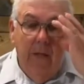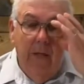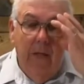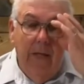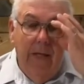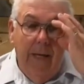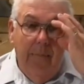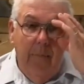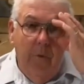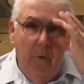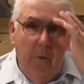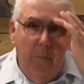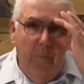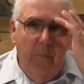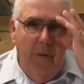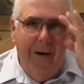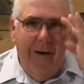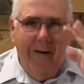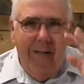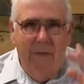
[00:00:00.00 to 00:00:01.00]
And I'm going to
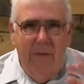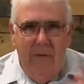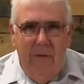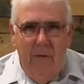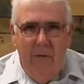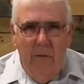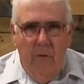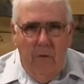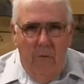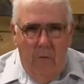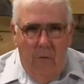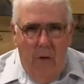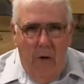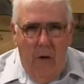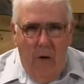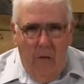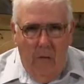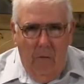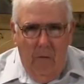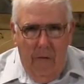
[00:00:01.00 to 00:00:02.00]
practice the
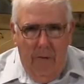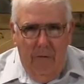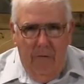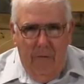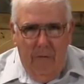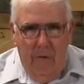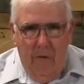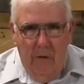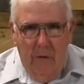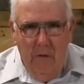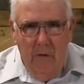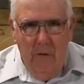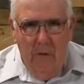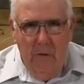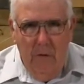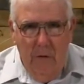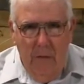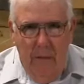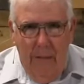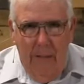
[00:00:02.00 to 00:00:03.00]
wrong way first,
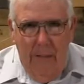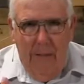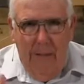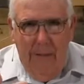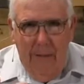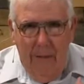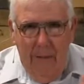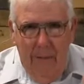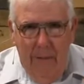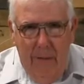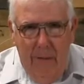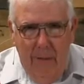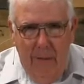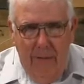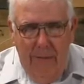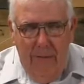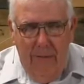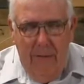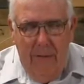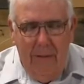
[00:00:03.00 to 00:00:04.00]
because
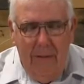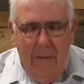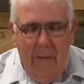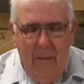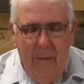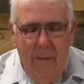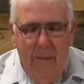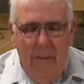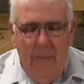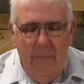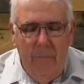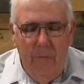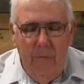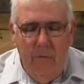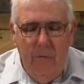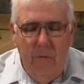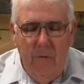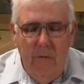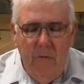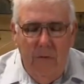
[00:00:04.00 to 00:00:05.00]
I think it will help
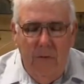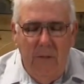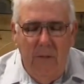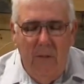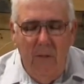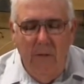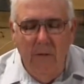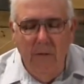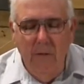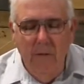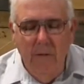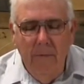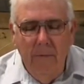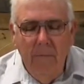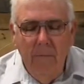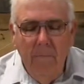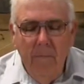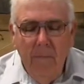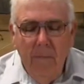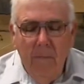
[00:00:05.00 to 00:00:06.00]
you to see this.
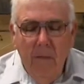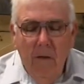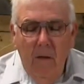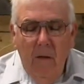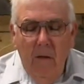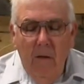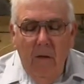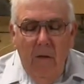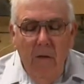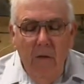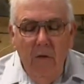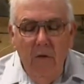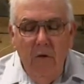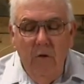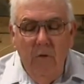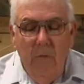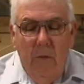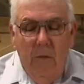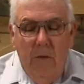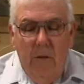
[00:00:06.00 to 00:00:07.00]
Here's the
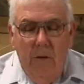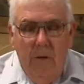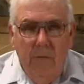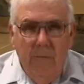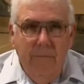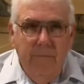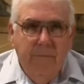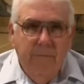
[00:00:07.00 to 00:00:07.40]
speaker.